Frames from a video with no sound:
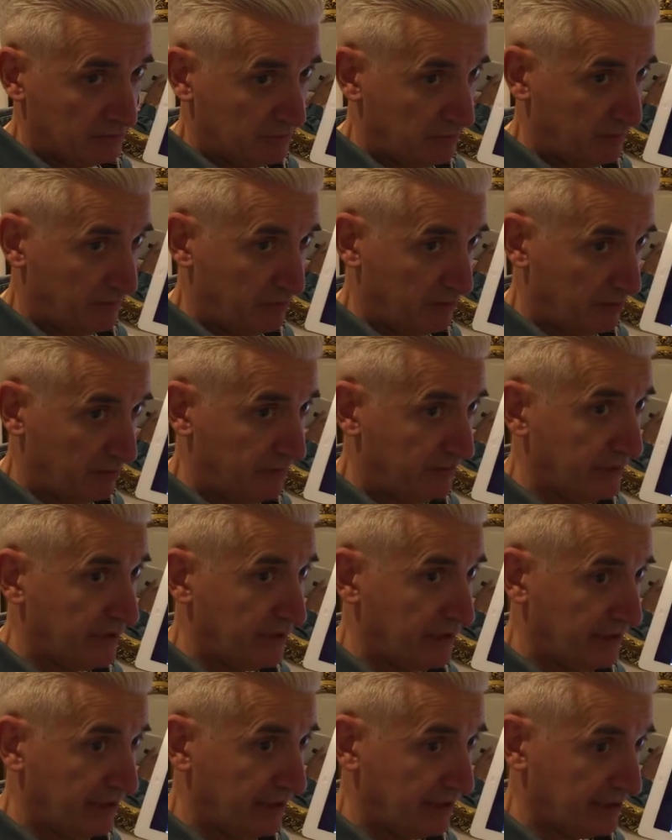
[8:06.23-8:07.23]
If you are
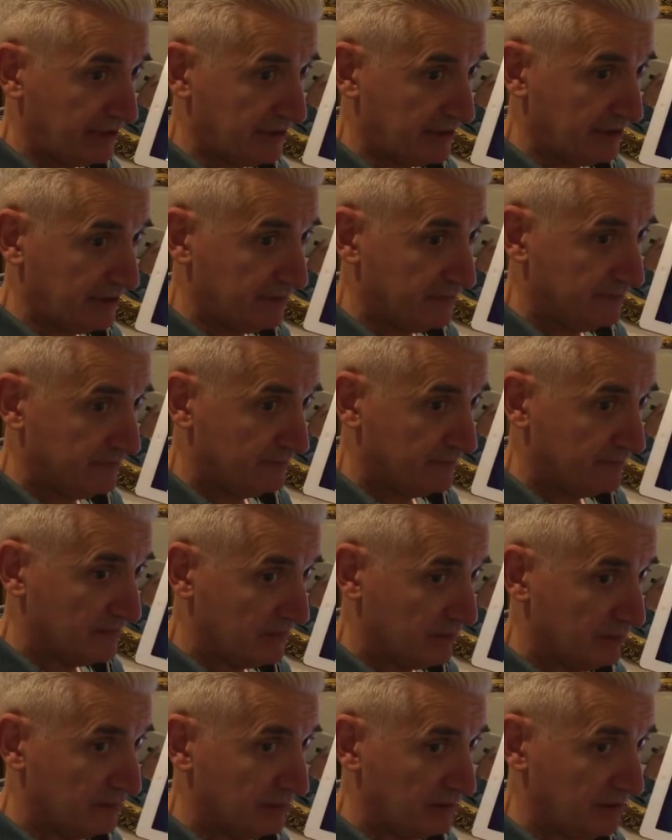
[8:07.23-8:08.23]
very lucky,
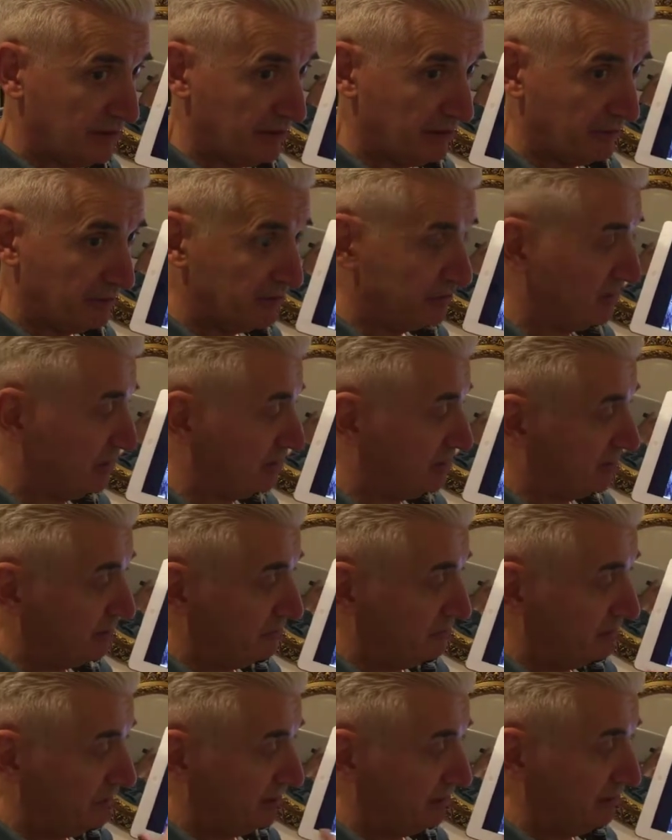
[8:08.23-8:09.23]
good in negotiation,
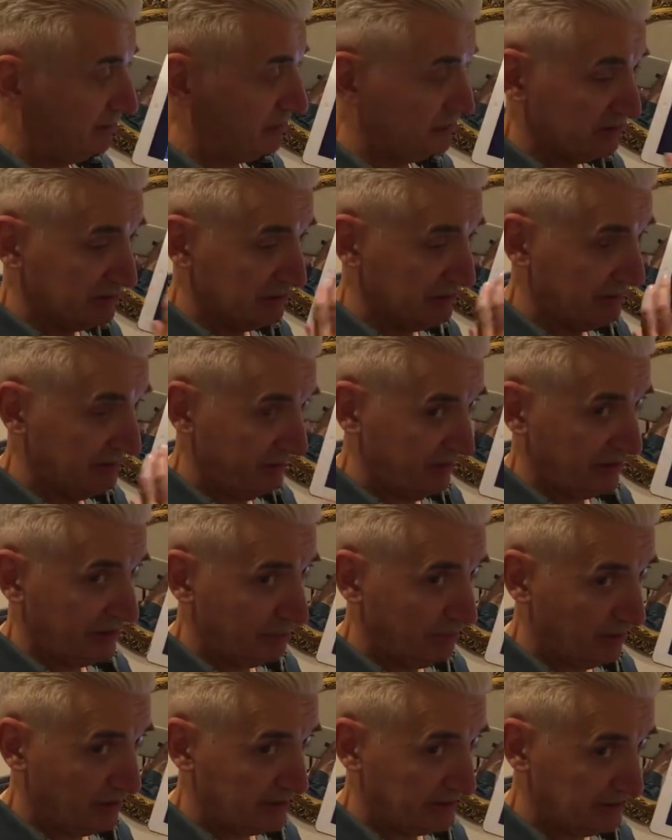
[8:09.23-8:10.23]
or the house in a very
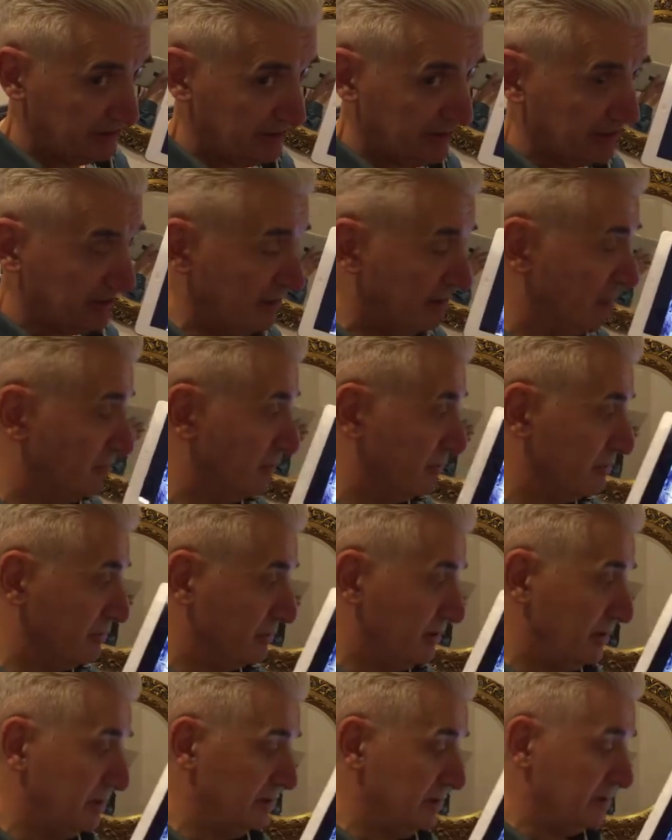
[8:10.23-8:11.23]
bad state, about
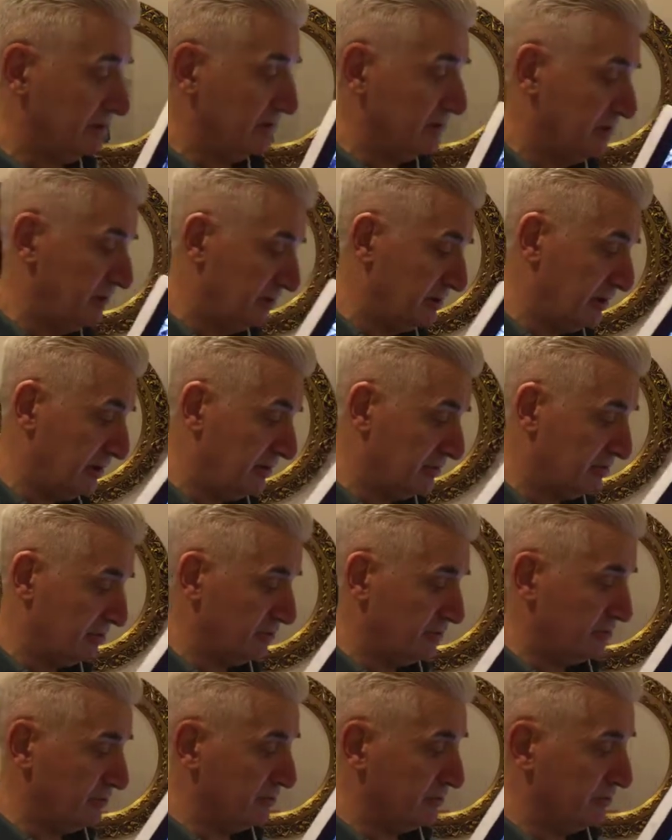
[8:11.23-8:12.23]

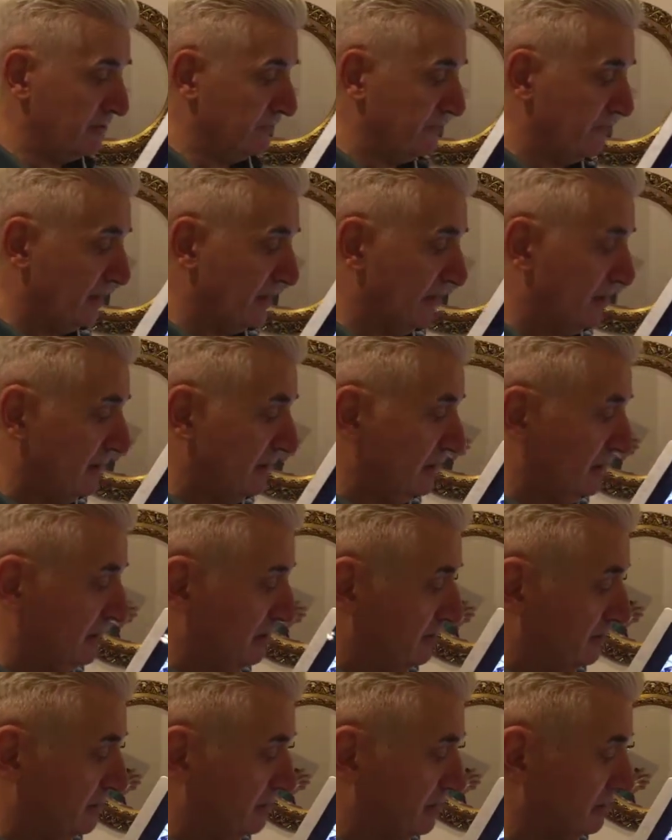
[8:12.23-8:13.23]
200,000 euro.
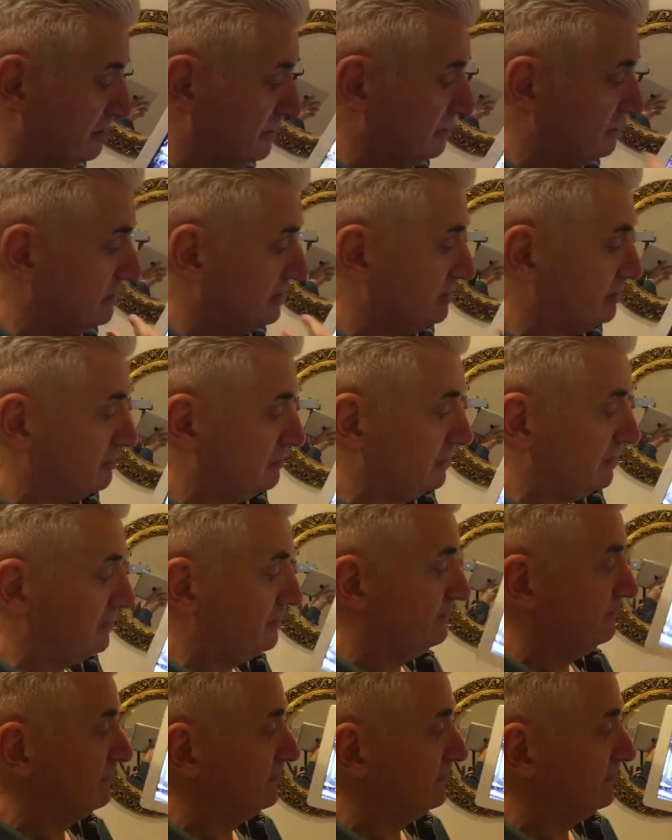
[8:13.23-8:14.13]
What about this one?